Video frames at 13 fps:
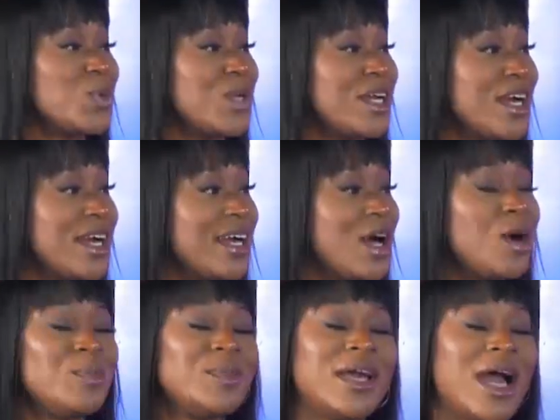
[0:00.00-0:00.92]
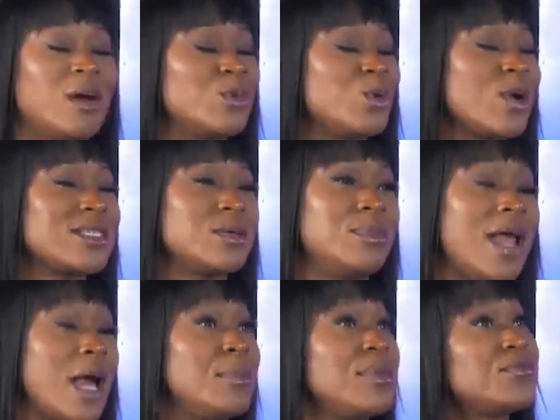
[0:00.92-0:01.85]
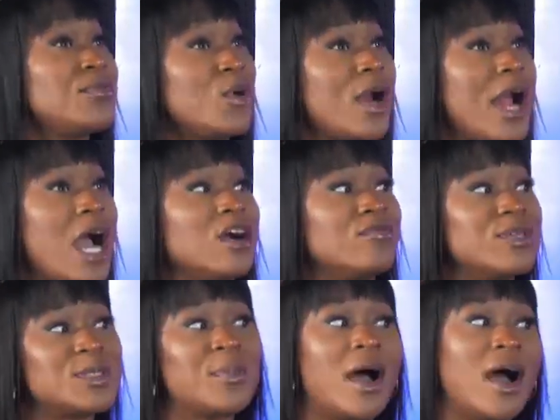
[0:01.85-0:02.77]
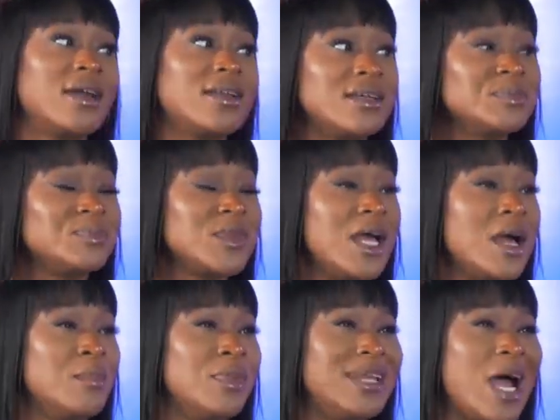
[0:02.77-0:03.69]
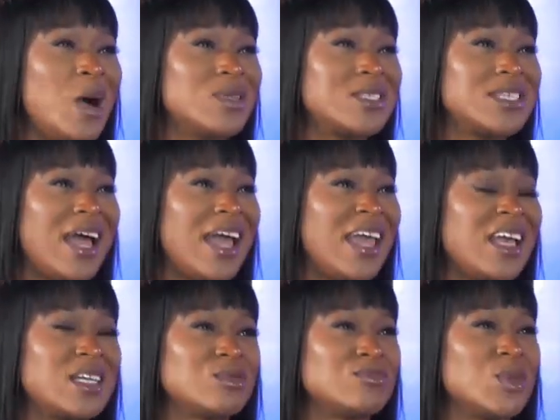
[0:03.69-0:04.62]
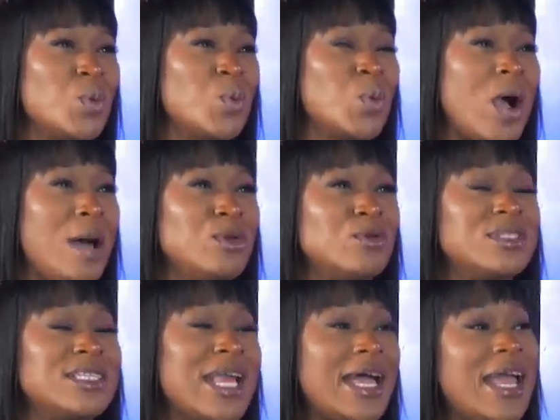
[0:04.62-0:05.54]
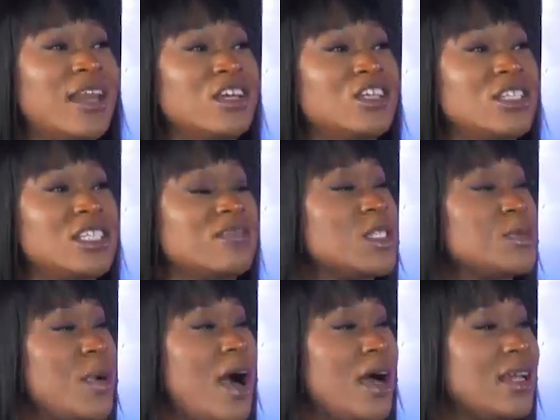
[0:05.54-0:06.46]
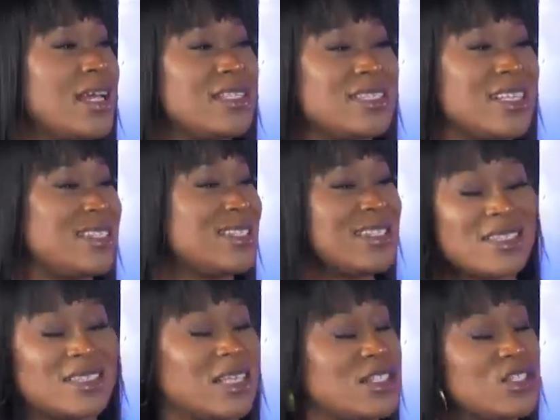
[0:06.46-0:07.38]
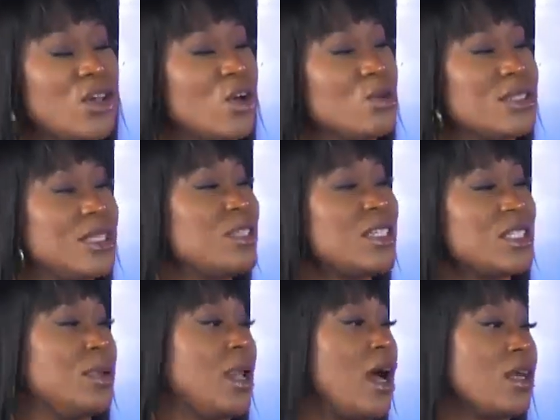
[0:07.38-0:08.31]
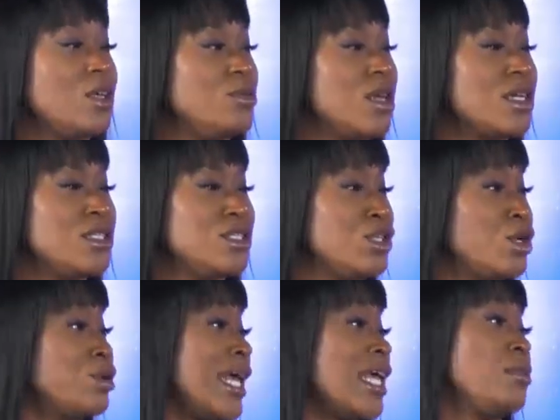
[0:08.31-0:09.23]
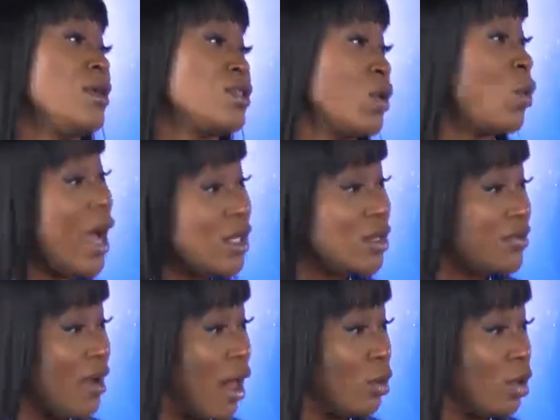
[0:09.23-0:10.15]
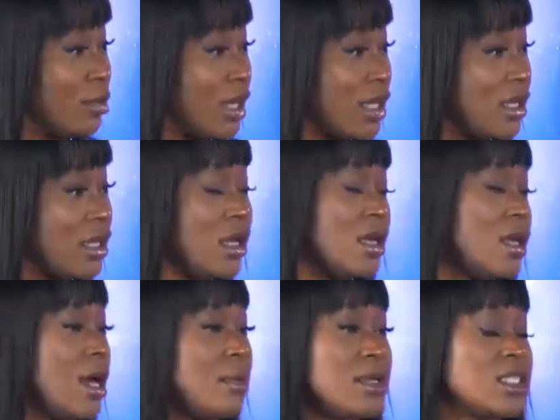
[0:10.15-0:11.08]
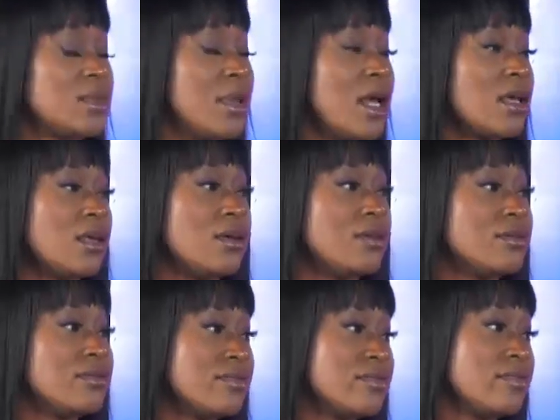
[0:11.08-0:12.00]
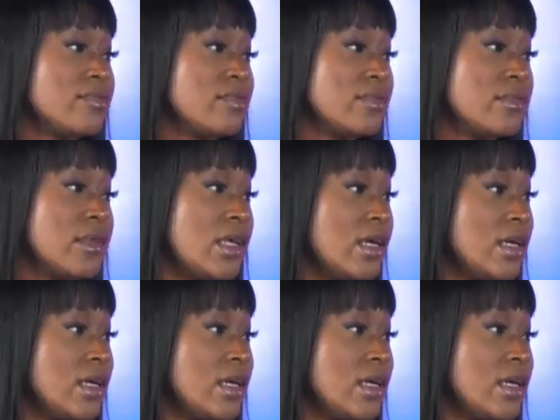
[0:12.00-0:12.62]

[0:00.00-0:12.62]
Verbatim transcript: Twitter. Oh, me, I'm quick to block. Before I'll respond. Okay. But now it's like I'm using that energy to respond. It's it's it's not ghost. Let me just block you because you don't like me. So why right, are you following me? Right, right. I'm gonna just block you. Okay. Yeah.